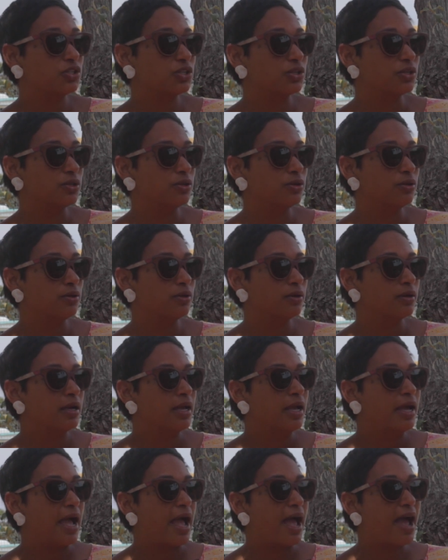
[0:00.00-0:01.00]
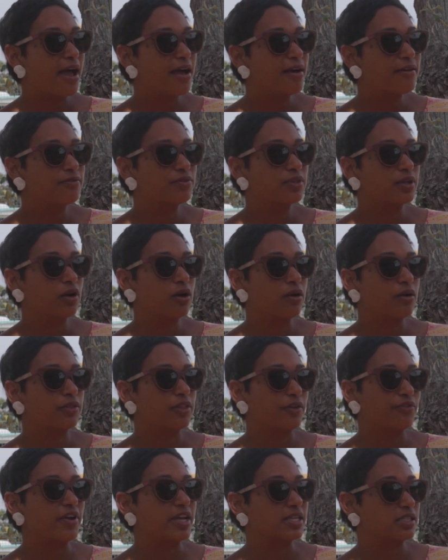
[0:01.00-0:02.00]
to have
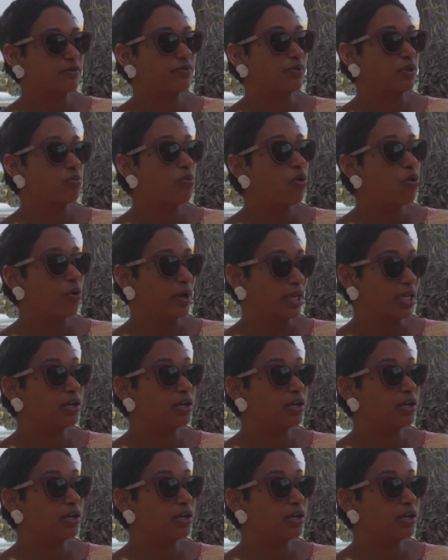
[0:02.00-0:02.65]
the festival more